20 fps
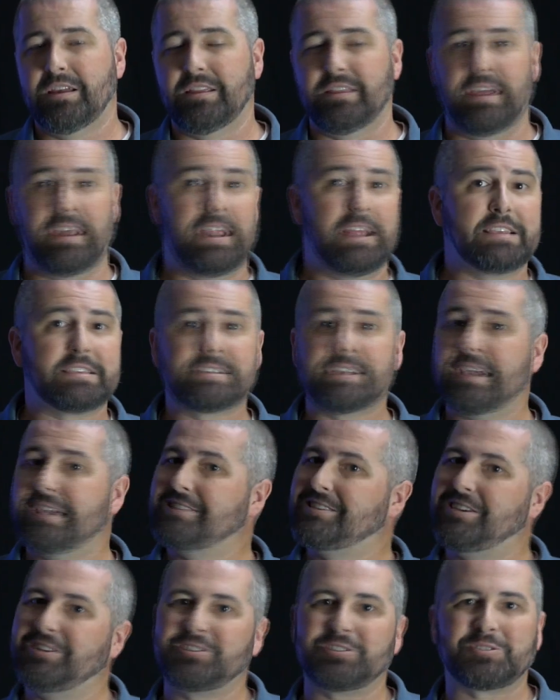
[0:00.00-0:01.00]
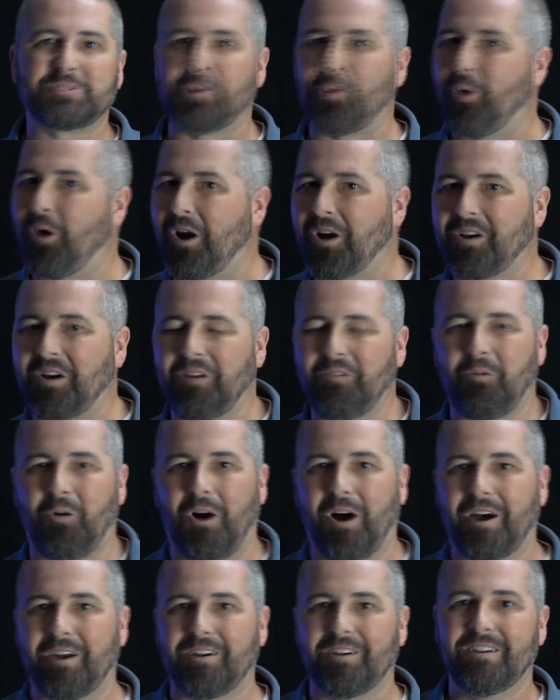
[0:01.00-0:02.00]
They didn't say, "Teach us to walk on
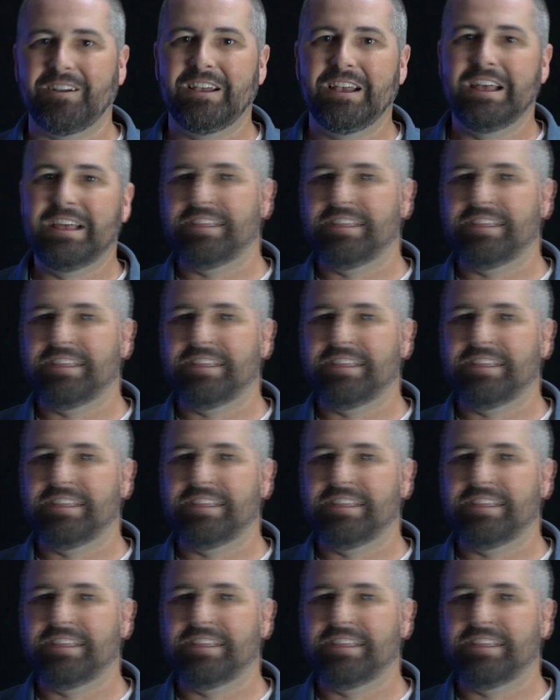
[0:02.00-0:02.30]
water."